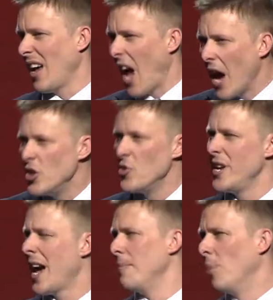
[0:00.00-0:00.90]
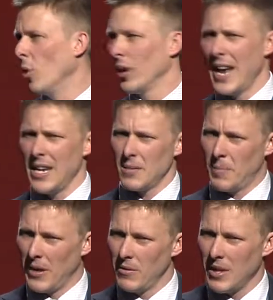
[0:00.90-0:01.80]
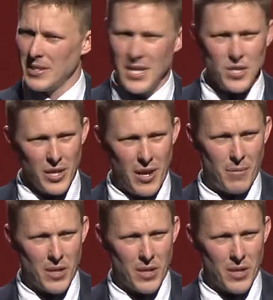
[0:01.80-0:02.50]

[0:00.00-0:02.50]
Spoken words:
a UDA bought land, but essentially,